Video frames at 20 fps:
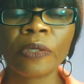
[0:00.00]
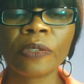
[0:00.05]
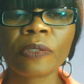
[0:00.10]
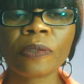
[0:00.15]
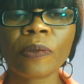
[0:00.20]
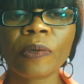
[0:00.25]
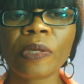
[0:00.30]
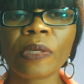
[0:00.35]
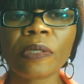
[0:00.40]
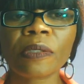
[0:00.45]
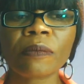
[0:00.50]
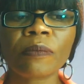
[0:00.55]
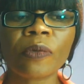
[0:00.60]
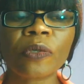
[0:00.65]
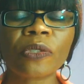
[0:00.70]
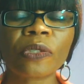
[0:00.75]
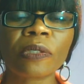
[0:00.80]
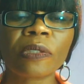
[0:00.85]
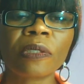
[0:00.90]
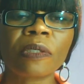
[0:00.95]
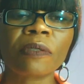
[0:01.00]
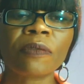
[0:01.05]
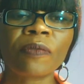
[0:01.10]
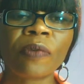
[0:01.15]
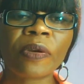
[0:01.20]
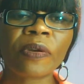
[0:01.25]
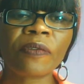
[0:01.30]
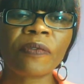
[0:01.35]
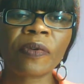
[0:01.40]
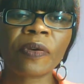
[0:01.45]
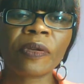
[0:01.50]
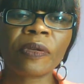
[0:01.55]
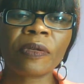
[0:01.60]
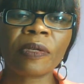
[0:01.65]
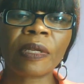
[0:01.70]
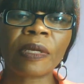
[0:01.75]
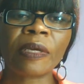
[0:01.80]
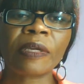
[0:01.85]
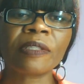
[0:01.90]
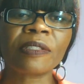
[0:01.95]
So in as much as it's very, very
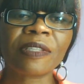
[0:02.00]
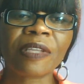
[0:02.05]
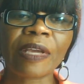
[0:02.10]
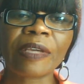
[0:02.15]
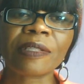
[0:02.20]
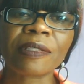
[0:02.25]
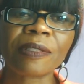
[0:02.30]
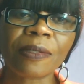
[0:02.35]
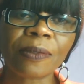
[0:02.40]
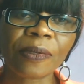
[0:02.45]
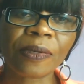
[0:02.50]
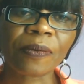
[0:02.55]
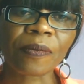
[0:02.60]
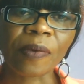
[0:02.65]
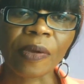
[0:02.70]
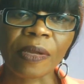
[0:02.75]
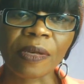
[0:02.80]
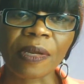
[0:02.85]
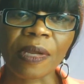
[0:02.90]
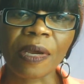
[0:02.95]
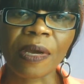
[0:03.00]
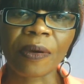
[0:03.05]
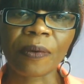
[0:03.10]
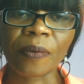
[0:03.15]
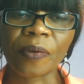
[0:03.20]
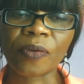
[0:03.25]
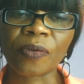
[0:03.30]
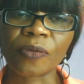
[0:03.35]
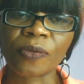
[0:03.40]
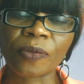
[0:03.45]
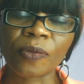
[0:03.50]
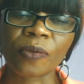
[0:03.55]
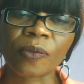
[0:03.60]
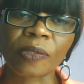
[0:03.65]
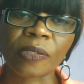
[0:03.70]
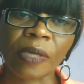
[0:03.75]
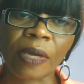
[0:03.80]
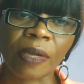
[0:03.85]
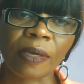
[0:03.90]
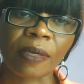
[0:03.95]
nice looking right now when you do your
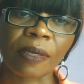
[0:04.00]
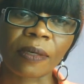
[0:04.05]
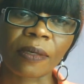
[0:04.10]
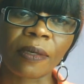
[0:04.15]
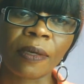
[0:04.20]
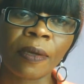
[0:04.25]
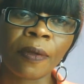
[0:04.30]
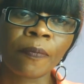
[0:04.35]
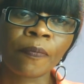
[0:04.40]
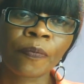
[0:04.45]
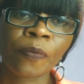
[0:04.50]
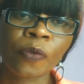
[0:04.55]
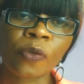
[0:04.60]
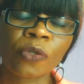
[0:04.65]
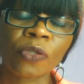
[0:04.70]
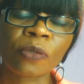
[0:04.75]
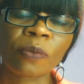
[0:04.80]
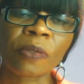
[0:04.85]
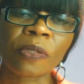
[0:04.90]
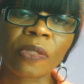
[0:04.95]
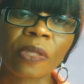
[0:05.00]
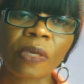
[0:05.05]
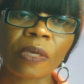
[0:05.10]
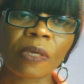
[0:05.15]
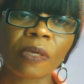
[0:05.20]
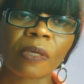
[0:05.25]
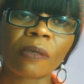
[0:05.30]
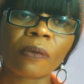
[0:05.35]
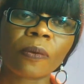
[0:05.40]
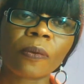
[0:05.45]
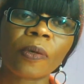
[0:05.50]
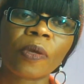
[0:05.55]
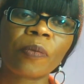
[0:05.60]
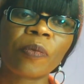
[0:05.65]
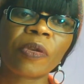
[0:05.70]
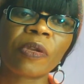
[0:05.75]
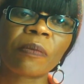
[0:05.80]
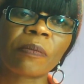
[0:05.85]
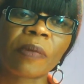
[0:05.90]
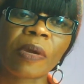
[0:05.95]
tanning, you should be thinking or
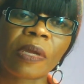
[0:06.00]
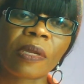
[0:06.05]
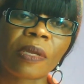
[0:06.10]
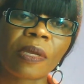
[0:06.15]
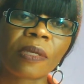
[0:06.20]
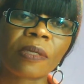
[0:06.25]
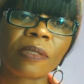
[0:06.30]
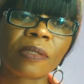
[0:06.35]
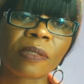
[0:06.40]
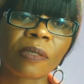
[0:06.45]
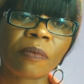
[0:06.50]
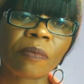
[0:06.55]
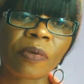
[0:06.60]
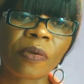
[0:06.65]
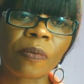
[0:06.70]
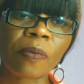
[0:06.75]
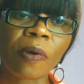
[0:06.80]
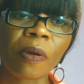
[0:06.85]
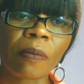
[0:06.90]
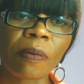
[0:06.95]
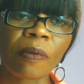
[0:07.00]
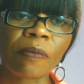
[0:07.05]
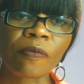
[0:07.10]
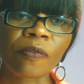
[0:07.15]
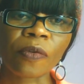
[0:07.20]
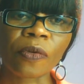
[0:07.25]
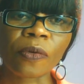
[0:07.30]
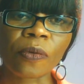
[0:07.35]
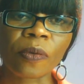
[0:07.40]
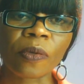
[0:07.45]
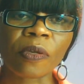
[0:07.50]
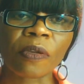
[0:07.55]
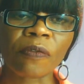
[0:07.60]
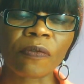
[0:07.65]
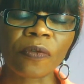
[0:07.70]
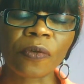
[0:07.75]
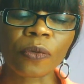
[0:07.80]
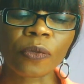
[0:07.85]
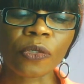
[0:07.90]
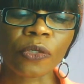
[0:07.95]
keeping in mind that this can be a problem for you in the
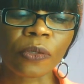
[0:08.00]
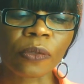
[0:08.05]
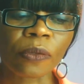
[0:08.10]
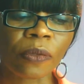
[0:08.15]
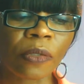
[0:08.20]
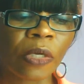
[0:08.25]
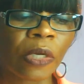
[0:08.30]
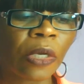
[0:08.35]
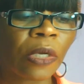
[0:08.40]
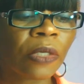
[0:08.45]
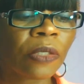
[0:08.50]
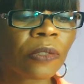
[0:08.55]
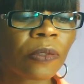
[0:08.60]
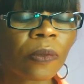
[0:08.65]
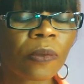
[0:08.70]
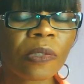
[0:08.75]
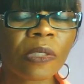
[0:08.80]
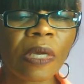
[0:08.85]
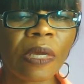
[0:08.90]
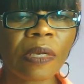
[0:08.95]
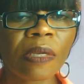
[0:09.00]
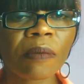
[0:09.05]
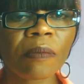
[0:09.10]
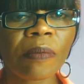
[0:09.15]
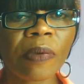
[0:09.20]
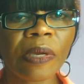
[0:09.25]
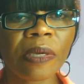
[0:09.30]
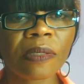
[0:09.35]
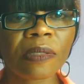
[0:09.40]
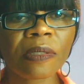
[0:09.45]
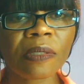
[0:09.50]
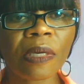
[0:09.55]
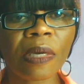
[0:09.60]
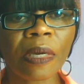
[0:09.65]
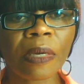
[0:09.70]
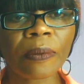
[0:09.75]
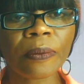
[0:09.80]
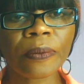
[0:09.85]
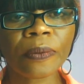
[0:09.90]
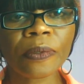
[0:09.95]
future. So tanning beds
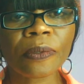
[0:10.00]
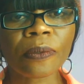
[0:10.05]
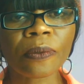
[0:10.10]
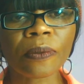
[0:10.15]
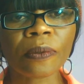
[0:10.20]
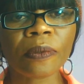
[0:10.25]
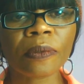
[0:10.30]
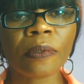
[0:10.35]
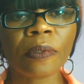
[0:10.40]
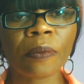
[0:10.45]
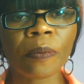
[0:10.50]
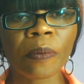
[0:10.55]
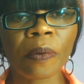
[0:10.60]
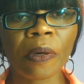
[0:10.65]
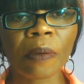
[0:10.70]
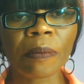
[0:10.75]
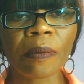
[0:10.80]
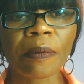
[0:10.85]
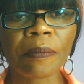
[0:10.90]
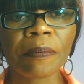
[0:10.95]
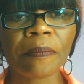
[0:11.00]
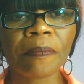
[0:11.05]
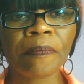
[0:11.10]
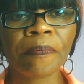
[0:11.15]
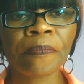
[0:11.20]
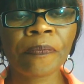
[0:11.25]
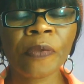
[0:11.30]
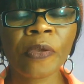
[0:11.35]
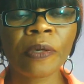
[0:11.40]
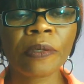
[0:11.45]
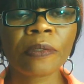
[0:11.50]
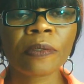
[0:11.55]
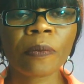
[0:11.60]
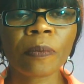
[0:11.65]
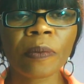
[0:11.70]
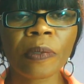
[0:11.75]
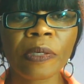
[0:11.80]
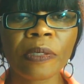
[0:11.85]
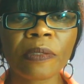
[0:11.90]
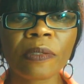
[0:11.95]
are also a problem.
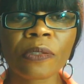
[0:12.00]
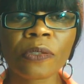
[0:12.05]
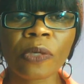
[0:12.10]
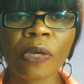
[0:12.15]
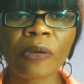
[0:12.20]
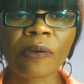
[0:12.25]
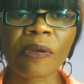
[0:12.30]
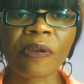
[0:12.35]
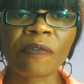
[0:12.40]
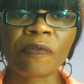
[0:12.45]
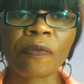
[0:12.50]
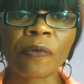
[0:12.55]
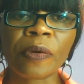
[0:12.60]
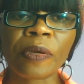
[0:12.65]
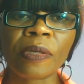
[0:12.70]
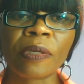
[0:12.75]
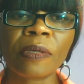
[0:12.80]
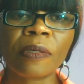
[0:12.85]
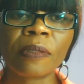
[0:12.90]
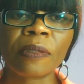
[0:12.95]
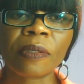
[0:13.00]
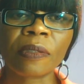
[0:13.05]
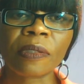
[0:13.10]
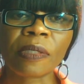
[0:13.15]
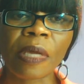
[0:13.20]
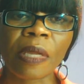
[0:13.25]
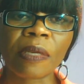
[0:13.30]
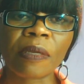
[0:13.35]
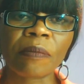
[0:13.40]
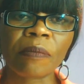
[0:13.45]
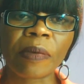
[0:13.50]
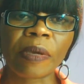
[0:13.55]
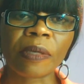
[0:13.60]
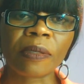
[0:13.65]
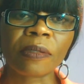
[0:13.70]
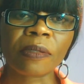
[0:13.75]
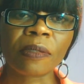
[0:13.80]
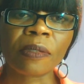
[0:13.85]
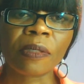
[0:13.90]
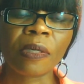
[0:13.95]
So please try to avoid the tanning
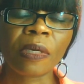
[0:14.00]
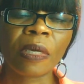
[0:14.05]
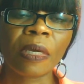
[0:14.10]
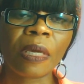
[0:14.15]
beds.